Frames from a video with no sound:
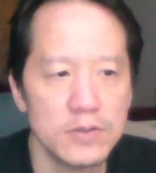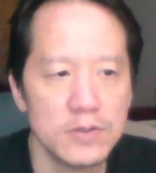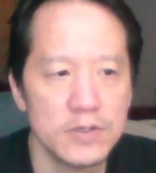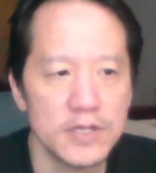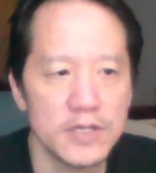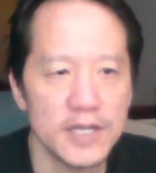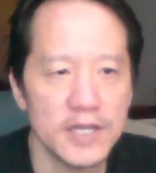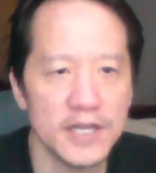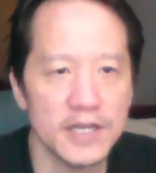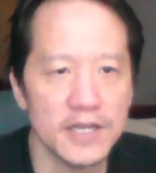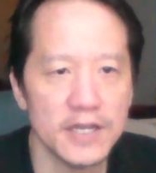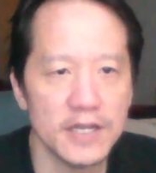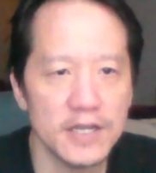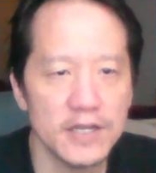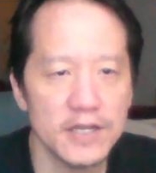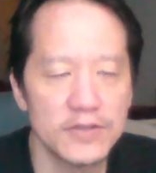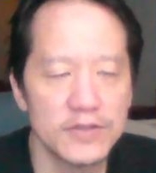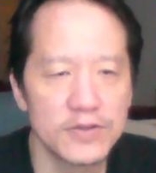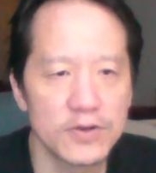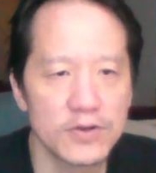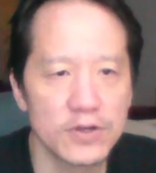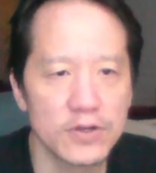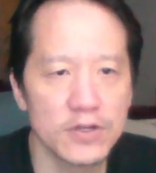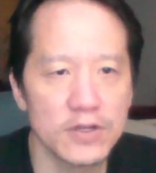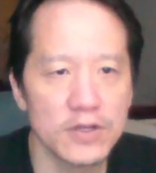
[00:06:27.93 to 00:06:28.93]
it
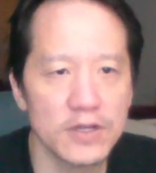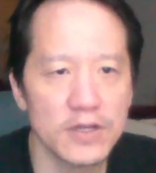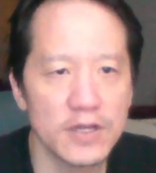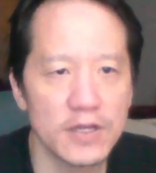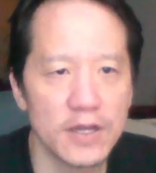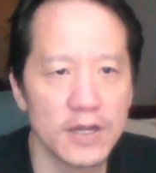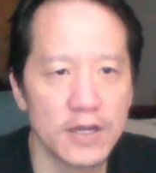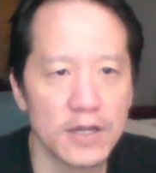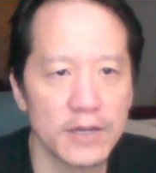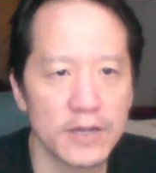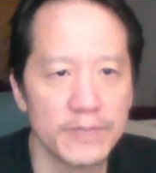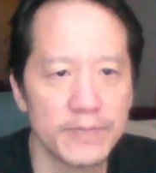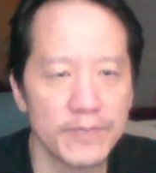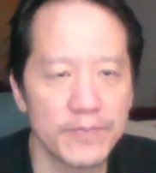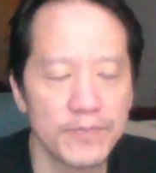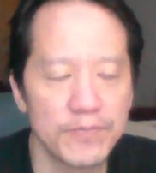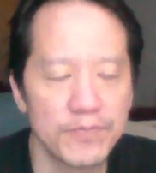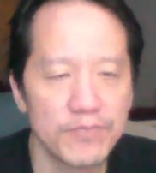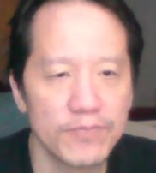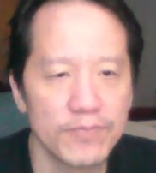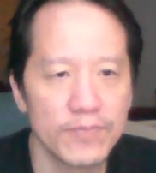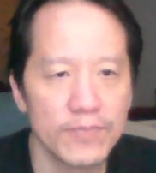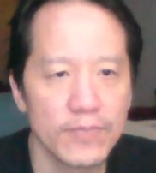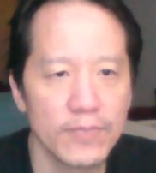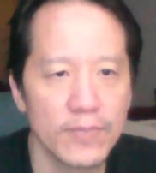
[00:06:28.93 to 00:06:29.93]
either
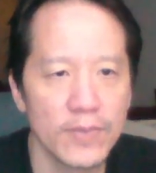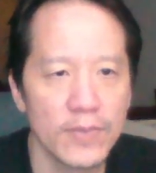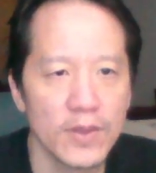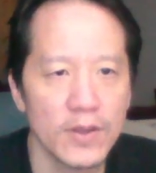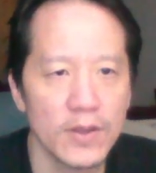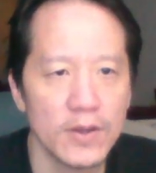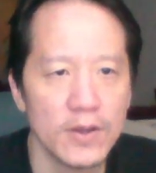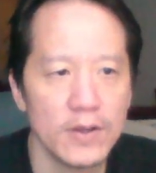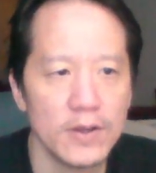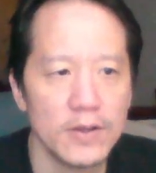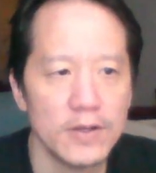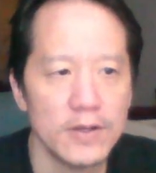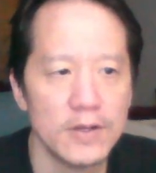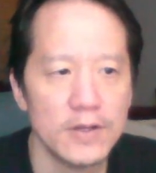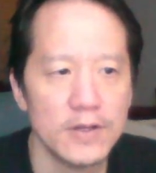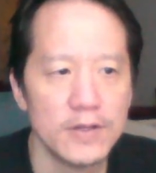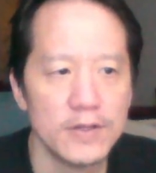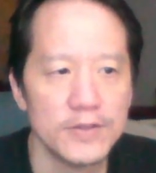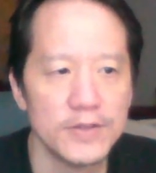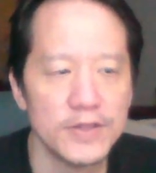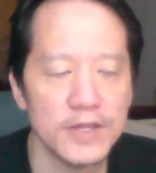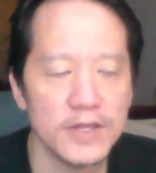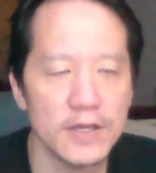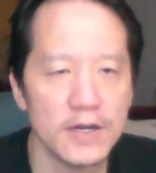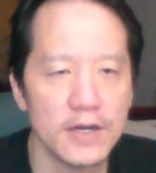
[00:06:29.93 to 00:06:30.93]

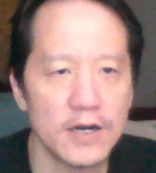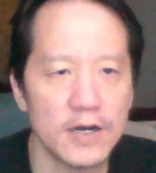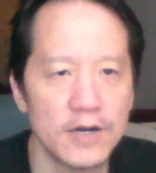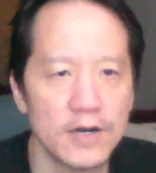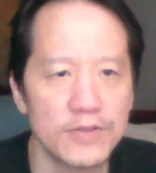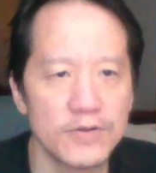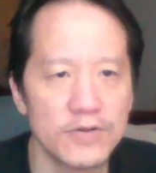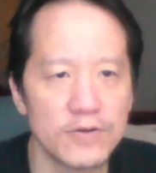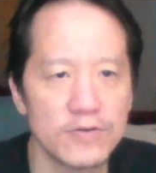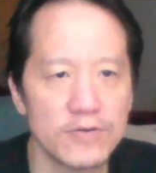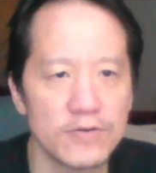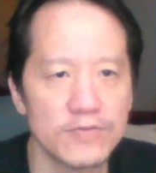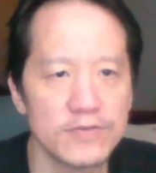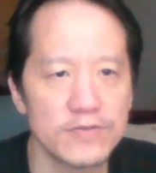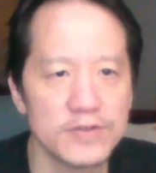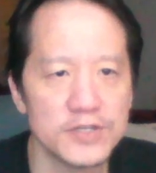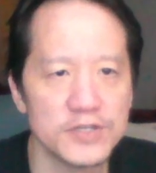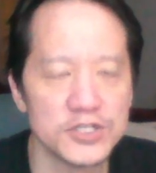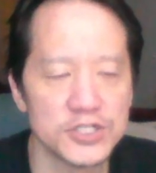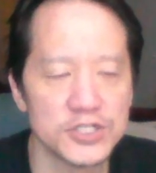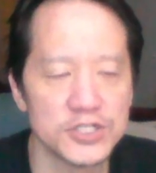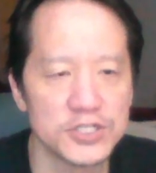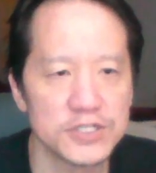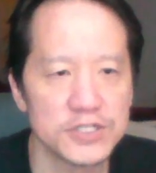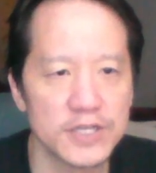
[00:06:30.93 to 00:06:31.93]
the other
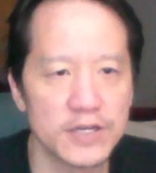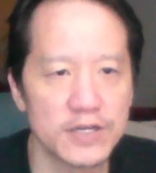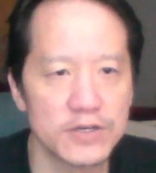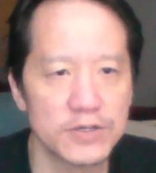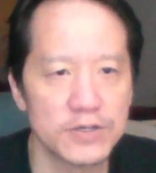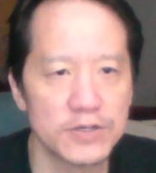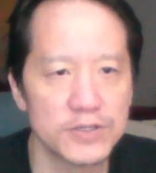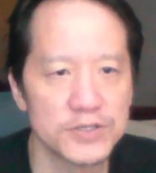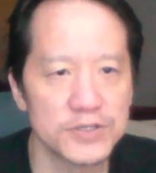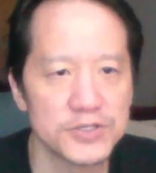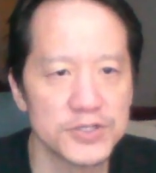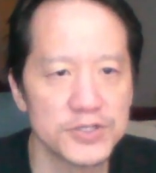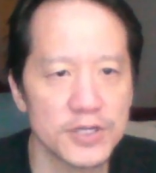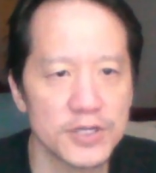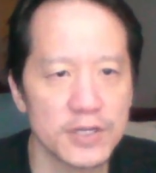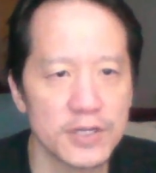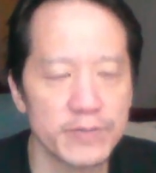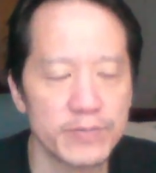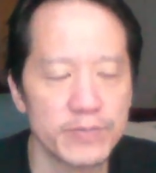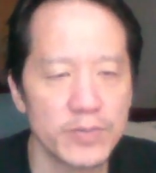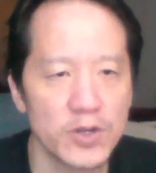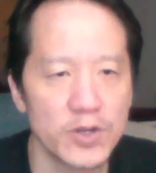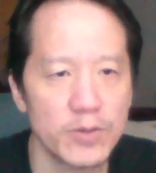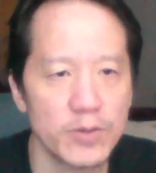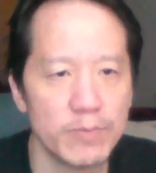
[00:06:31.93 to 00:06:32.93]
digits that are the same
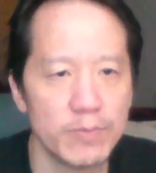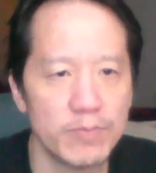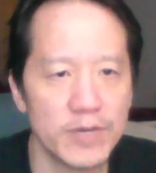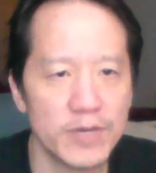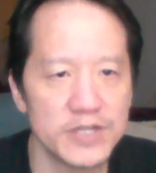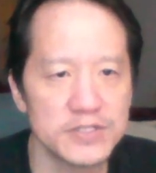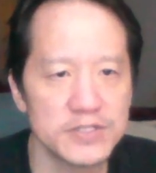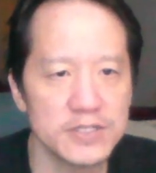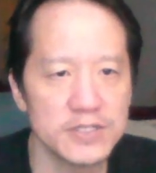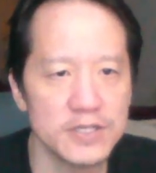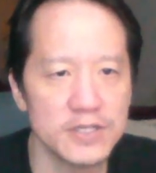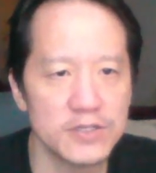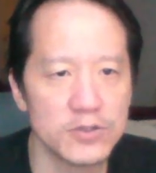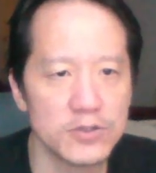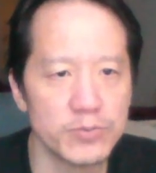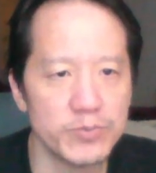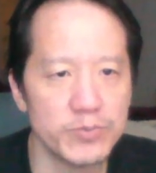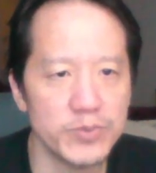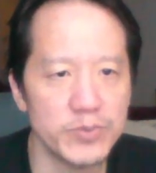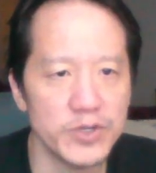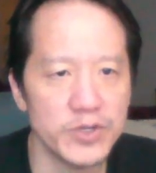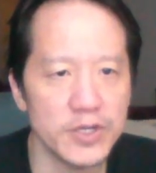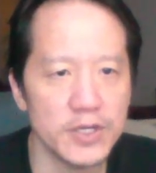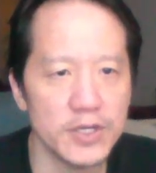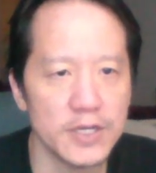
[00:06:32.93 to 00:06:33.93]
must either
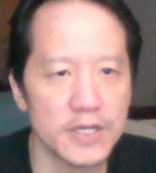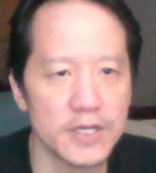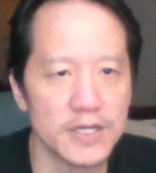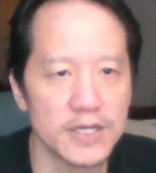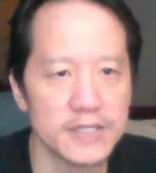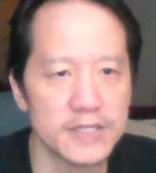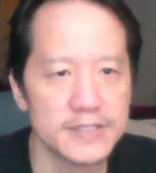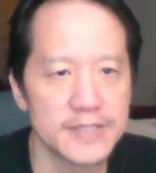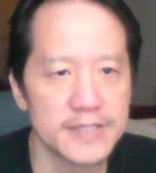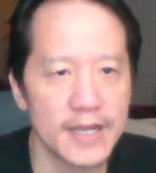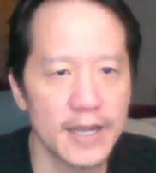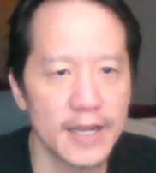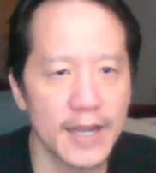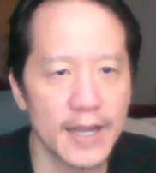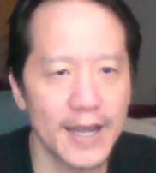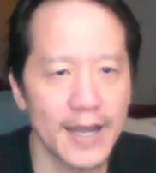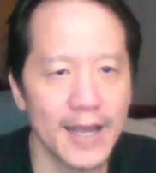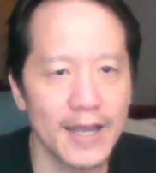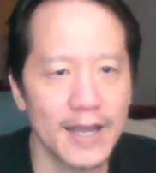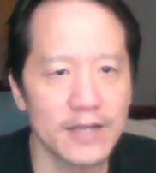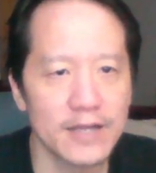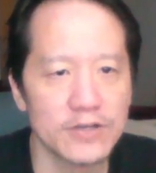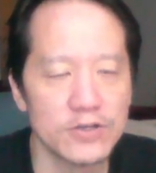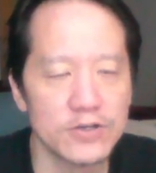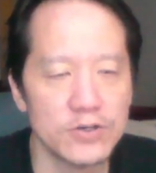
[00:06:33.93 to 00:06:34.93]
be in a
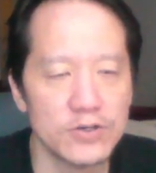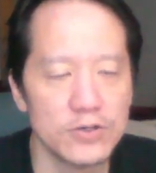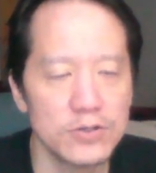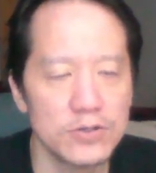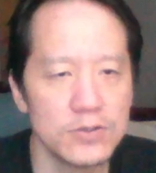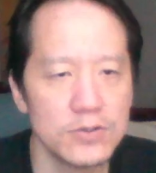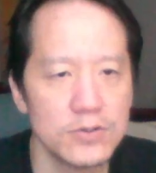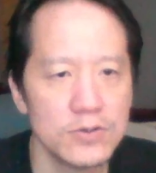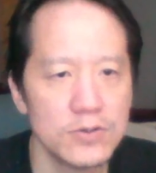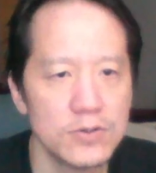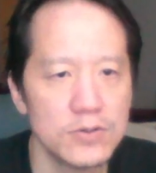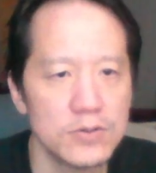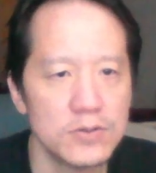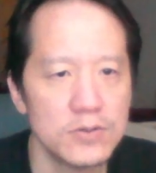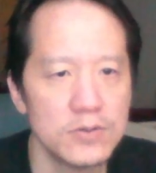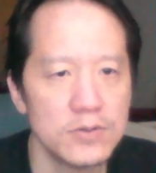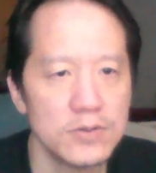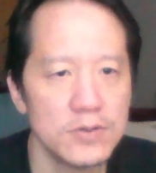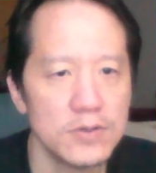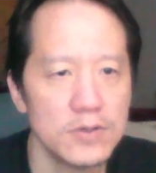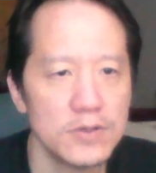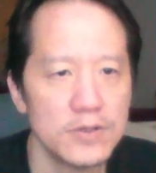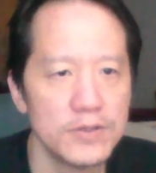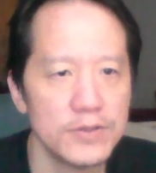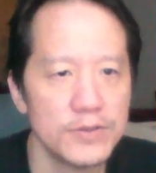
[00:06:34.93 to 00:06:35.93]
diagonal
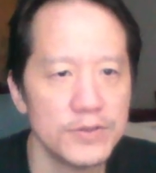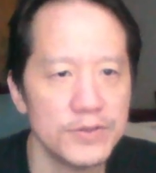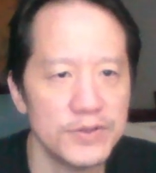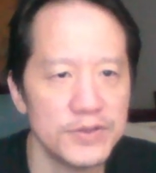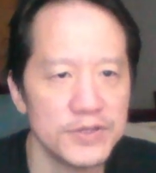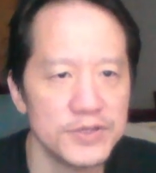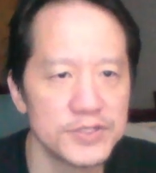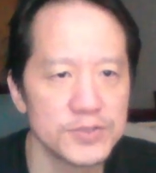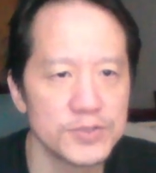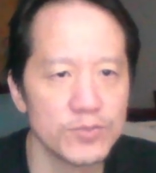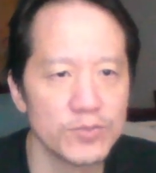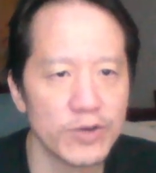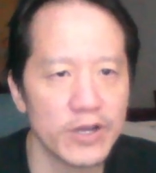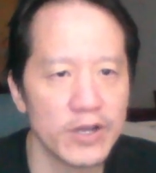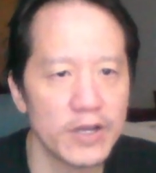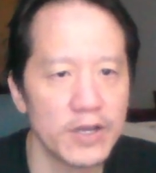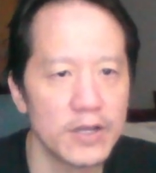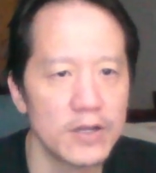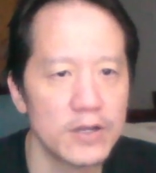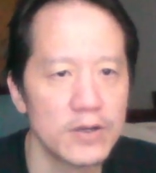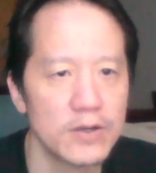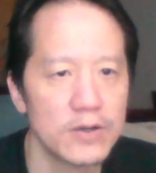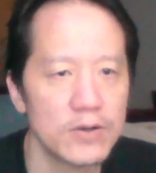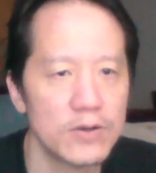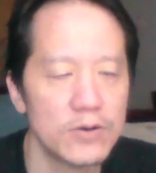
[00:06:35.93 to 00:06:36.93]
this way,
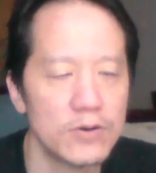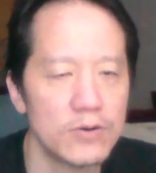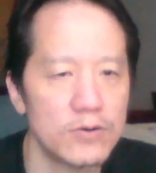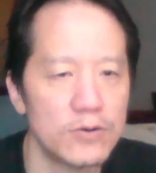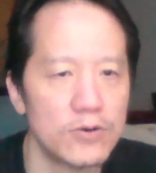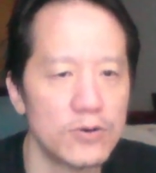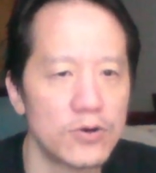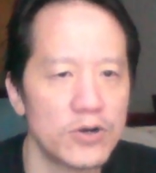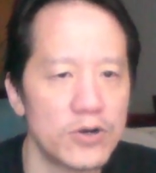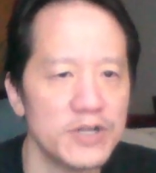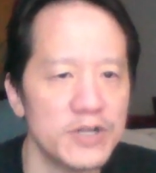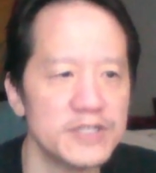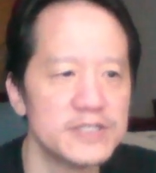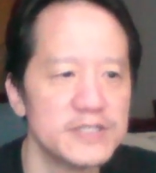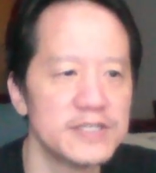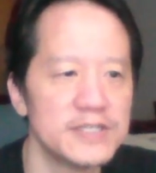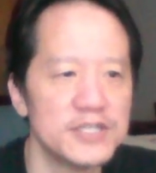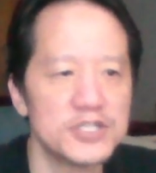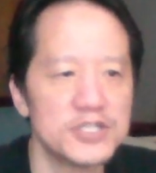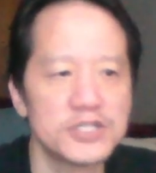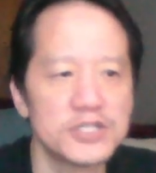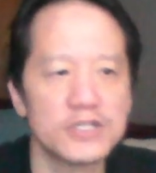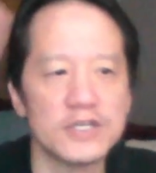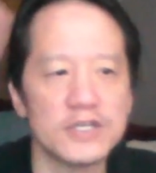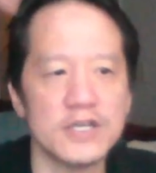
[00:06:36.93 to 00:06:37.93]
or
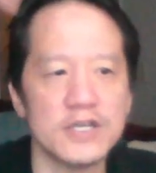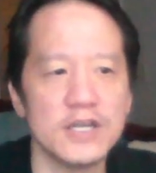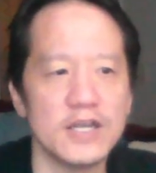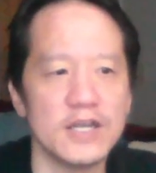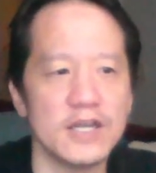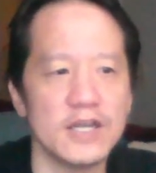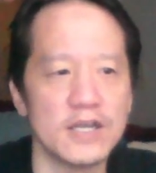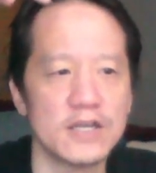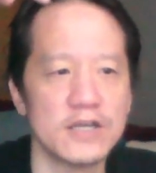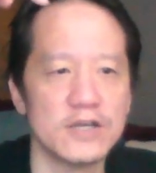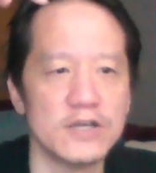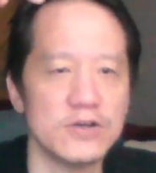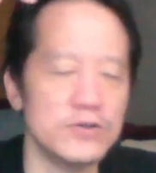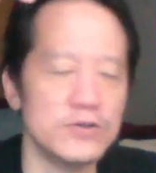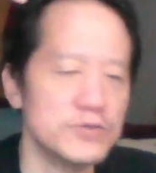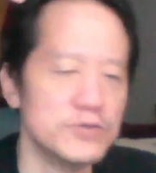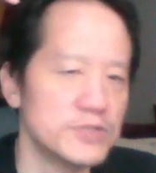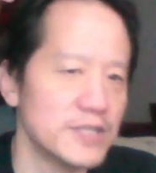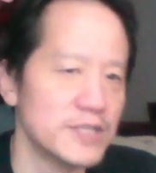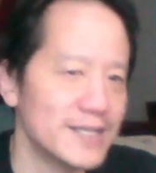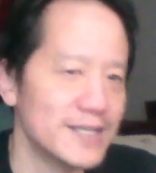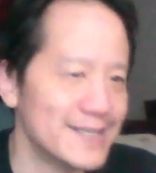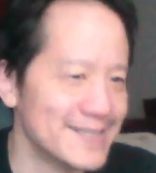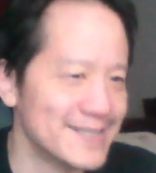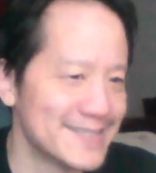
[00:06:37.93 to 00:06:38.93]
essentially it goes,
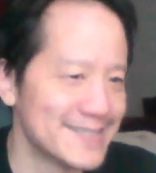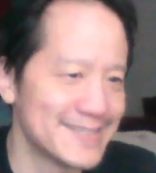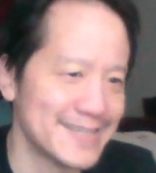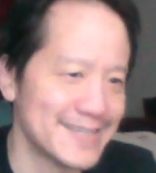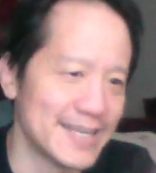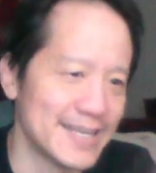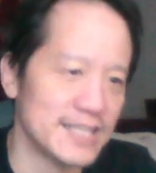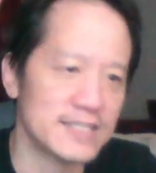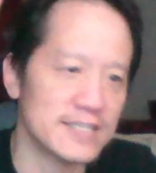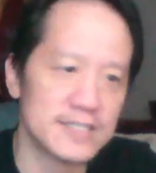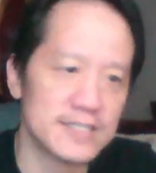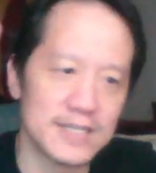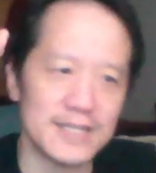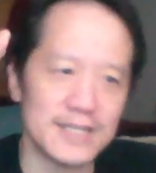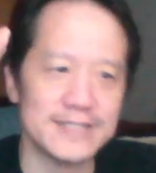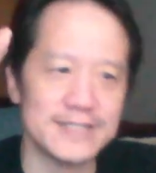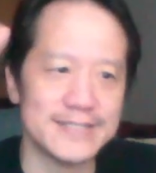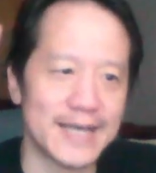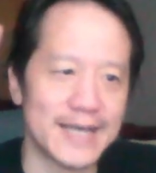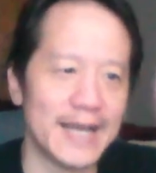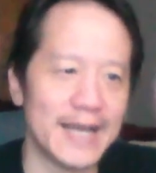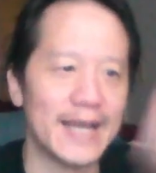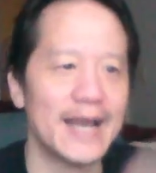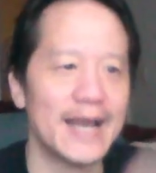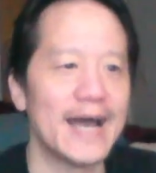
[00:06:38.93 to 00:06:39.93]
in a sense, a
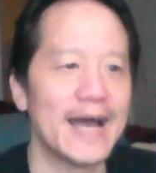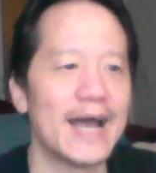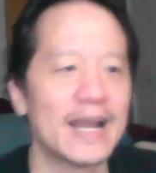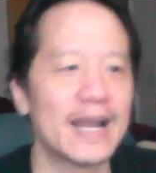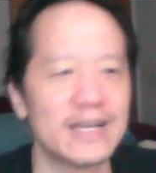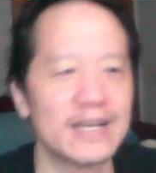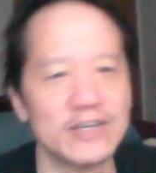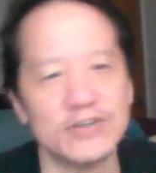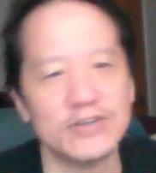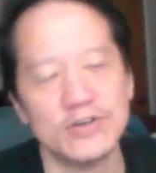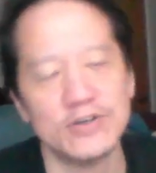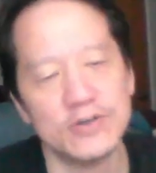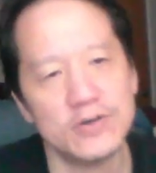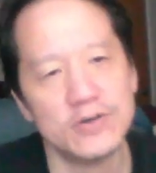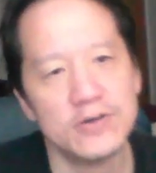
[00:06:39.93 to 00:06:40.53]
diagonal